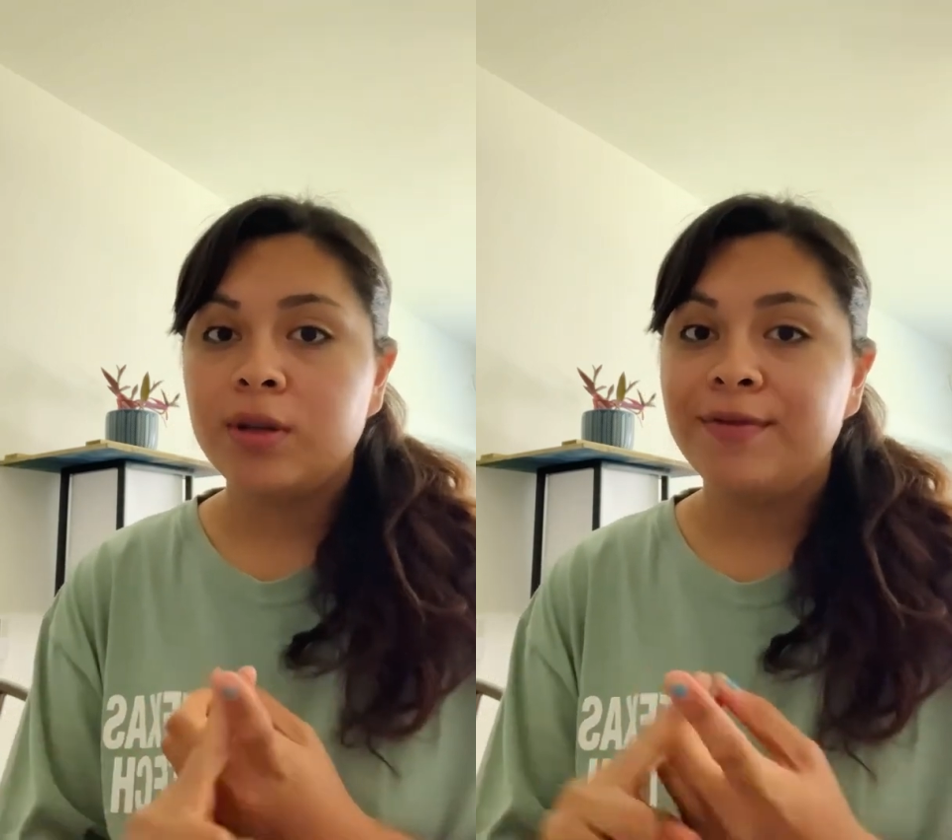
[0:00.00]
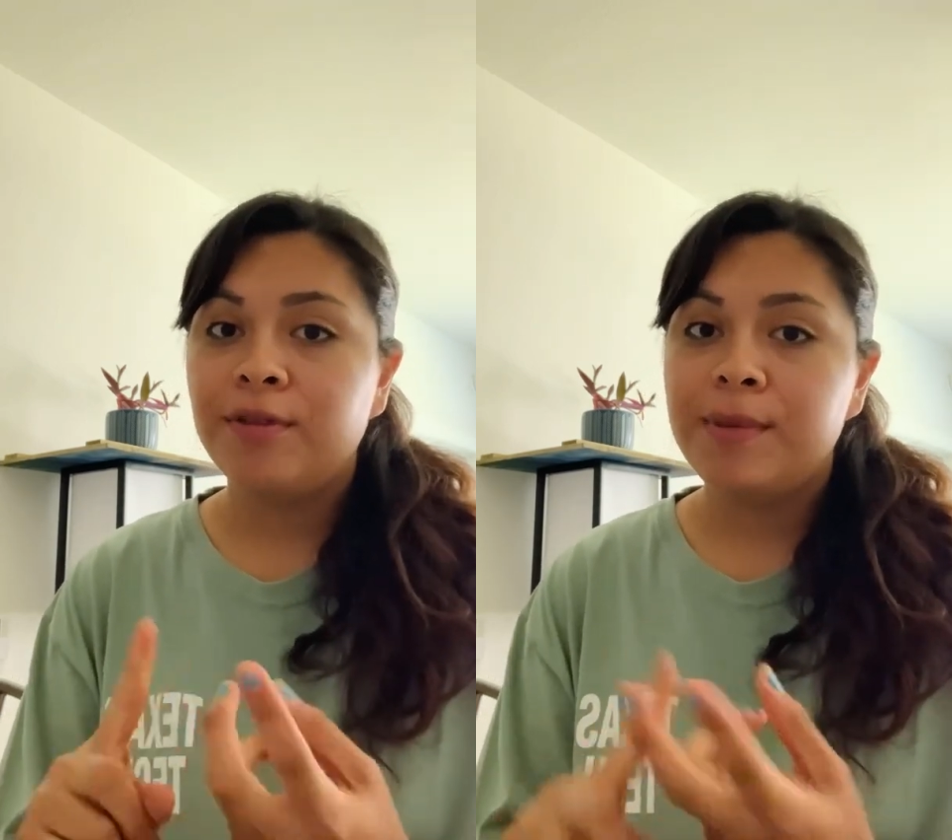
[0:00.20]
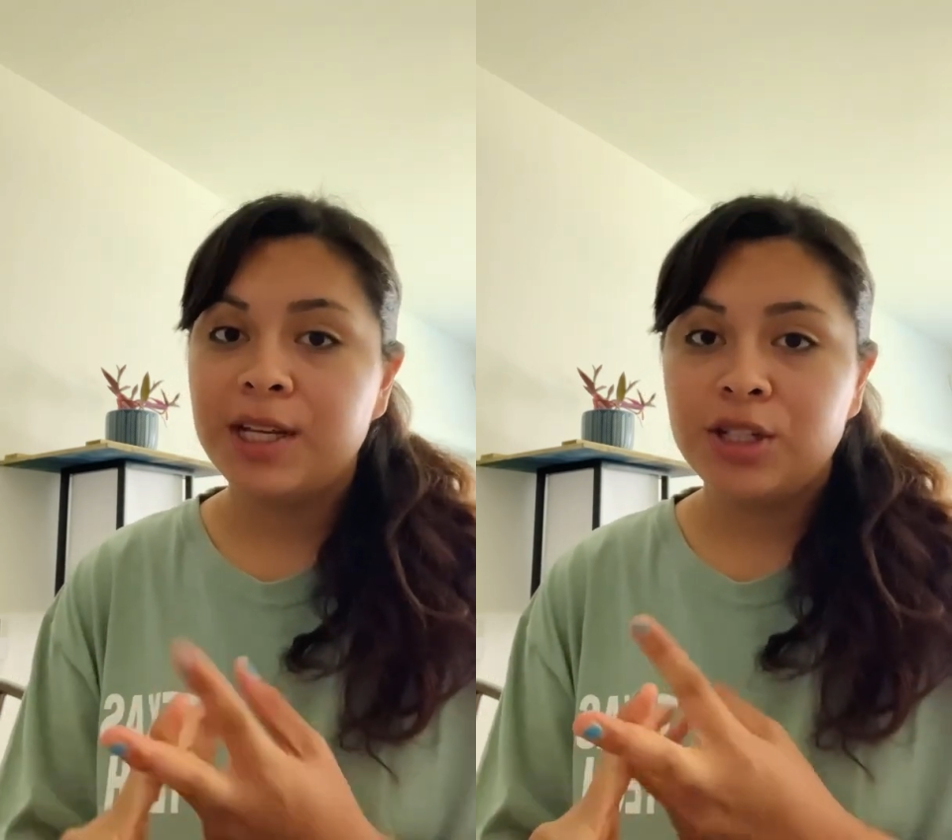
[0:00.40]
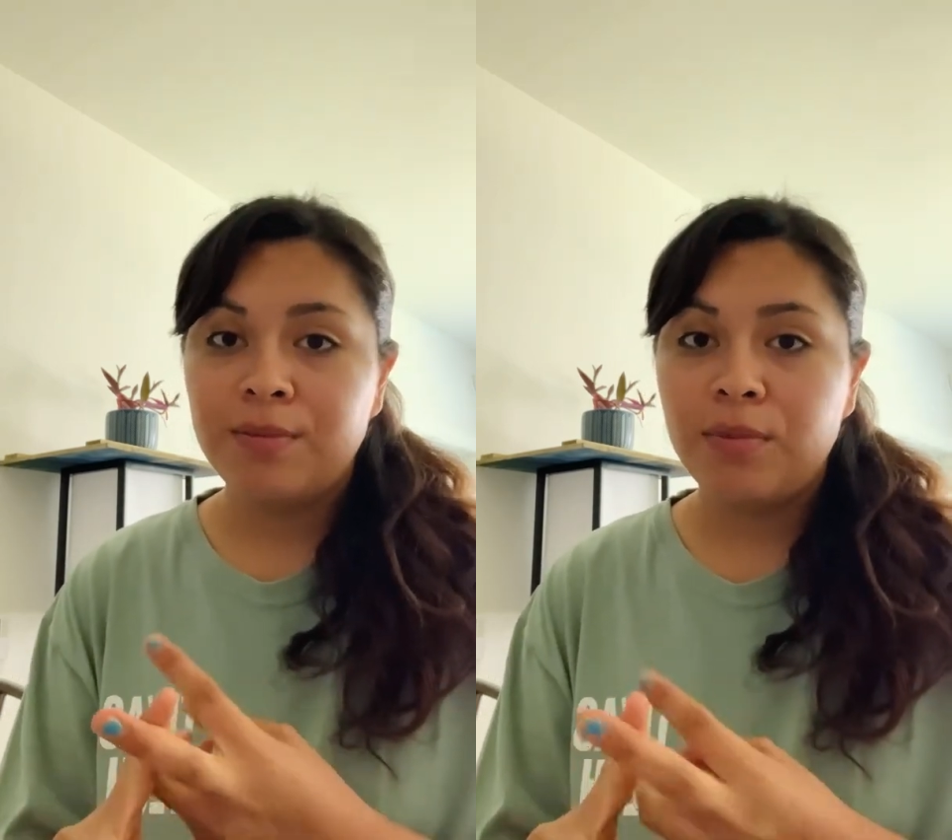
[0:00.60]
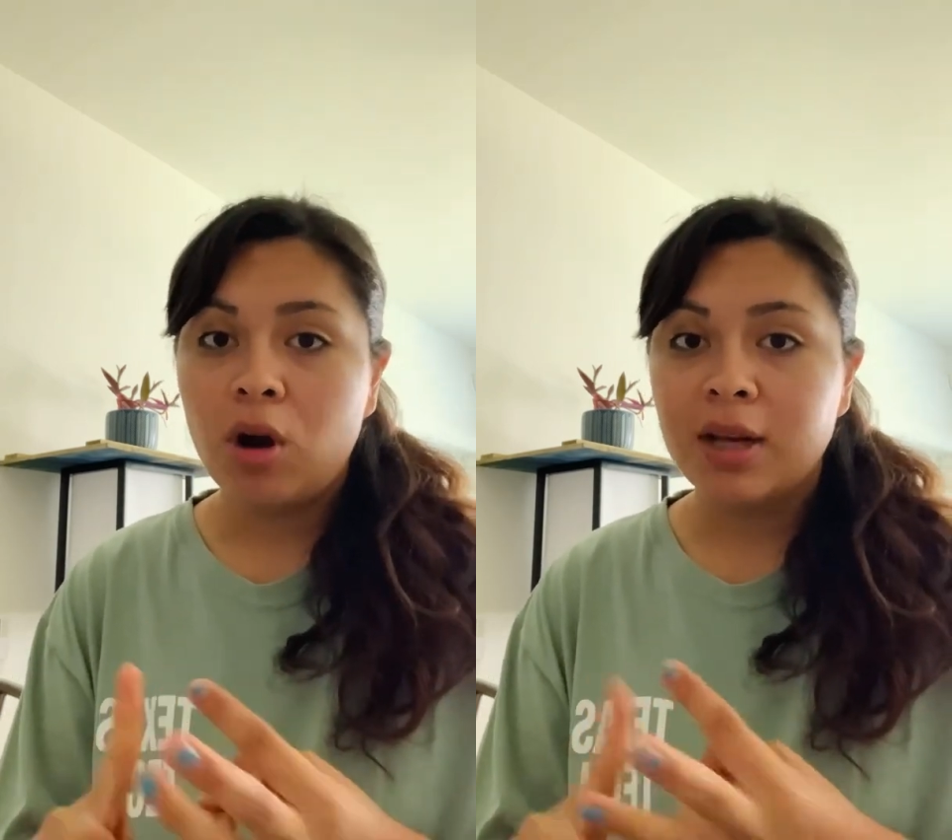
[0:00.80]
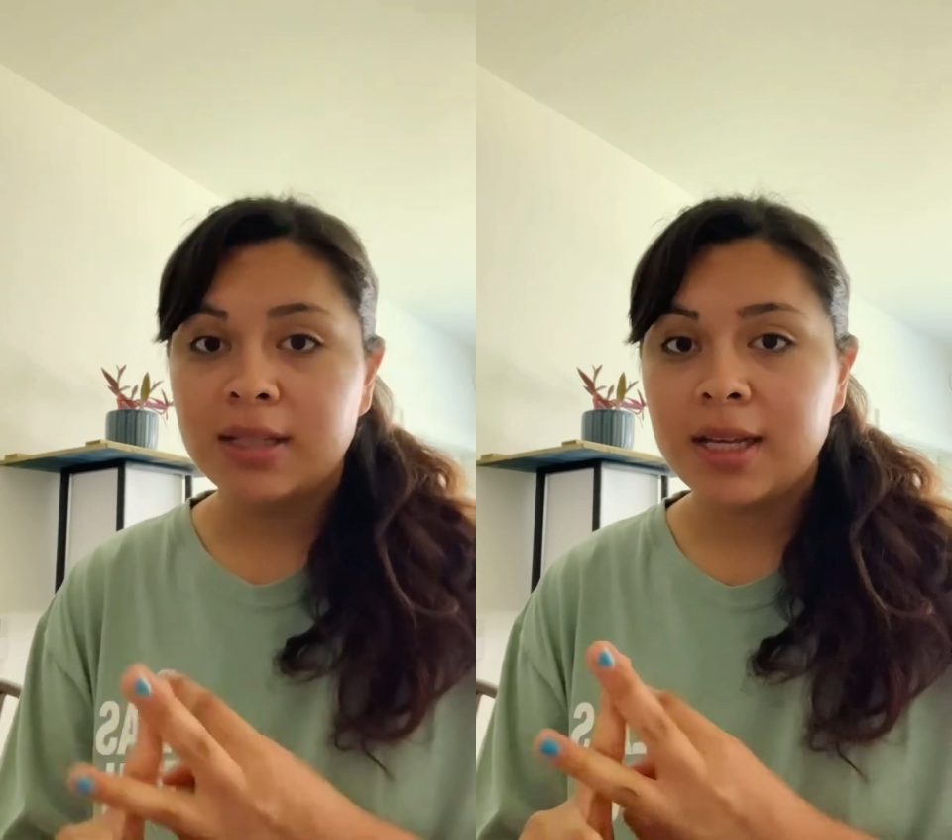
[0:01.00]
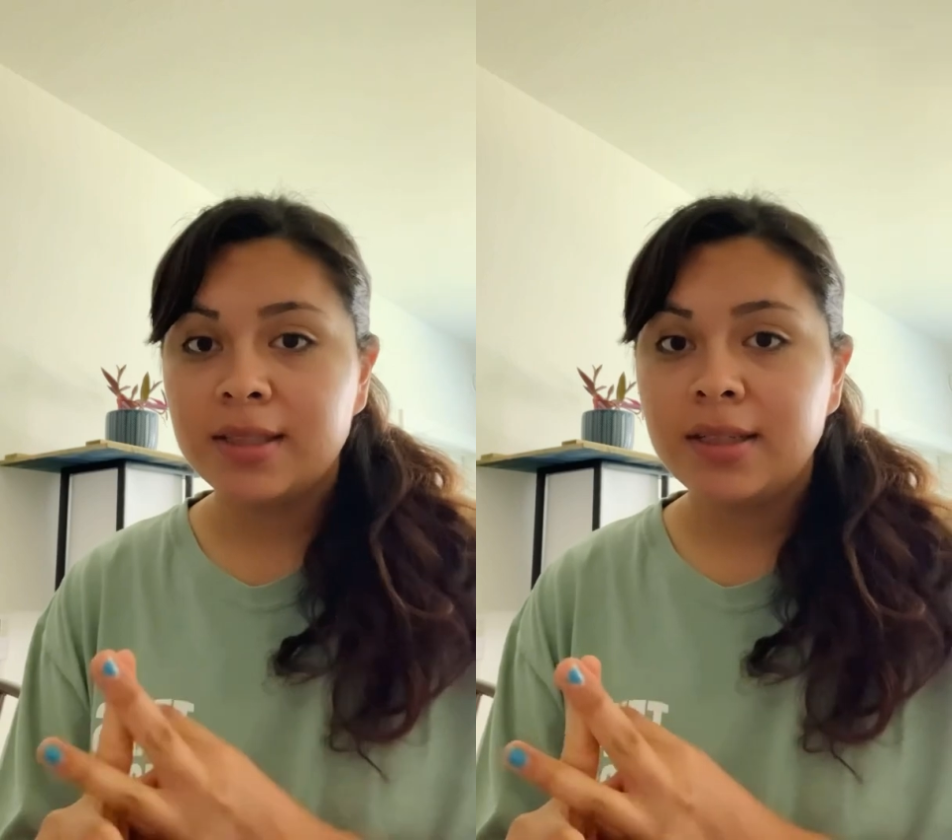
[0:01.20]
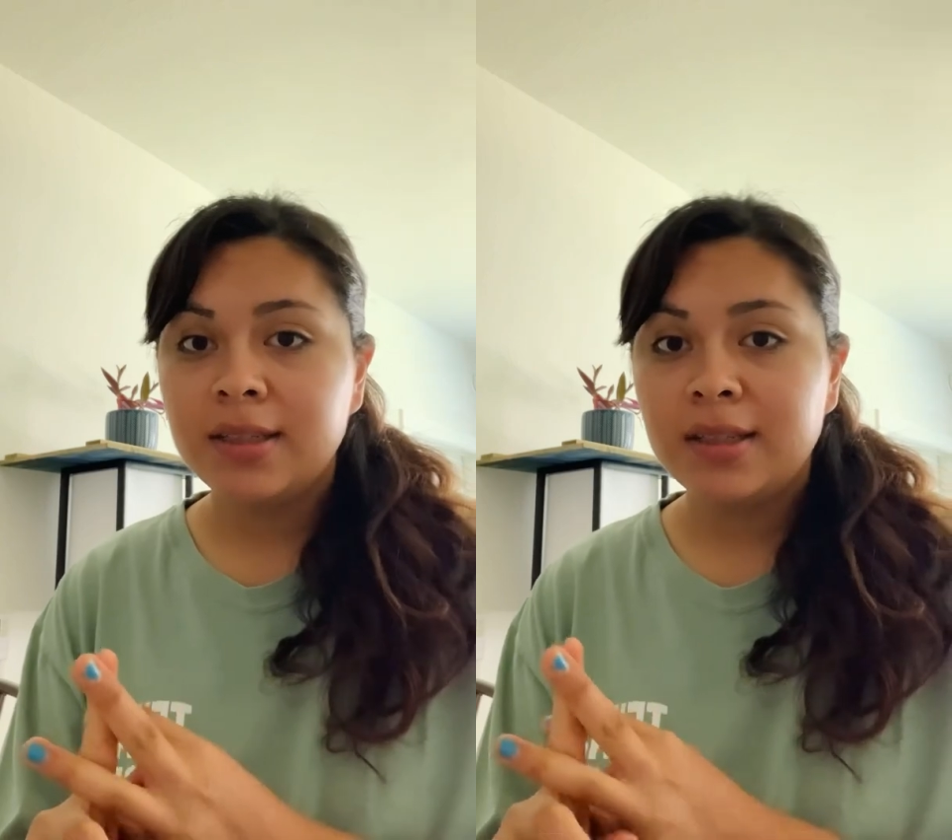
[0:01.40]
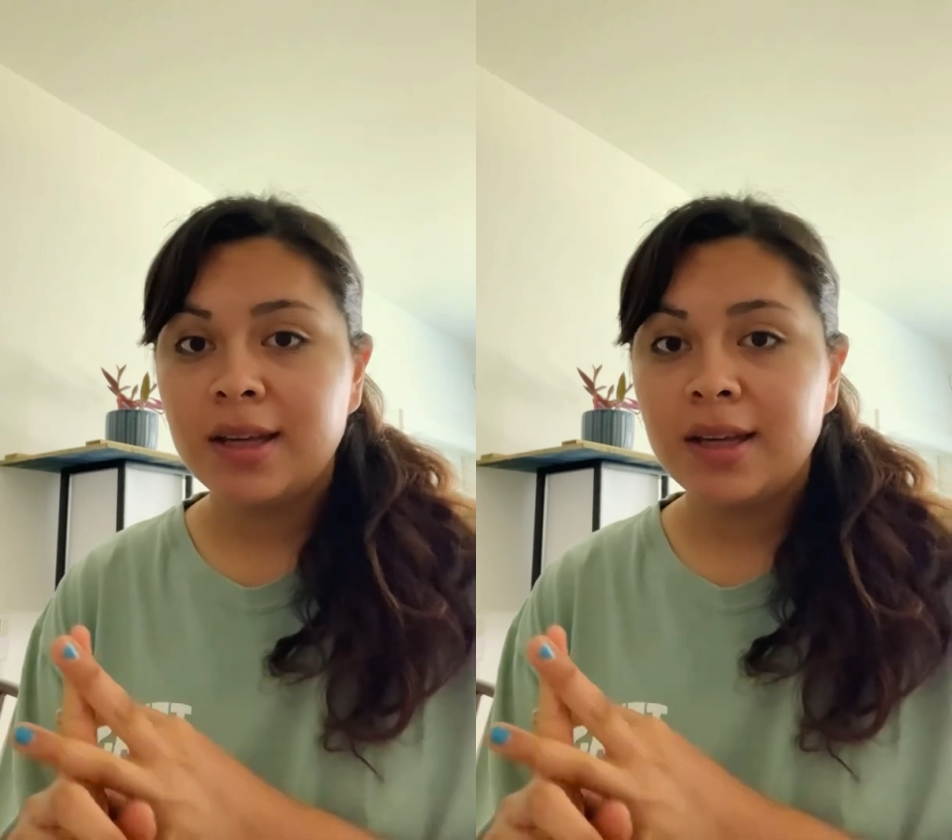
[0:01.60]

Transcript: Information Processing,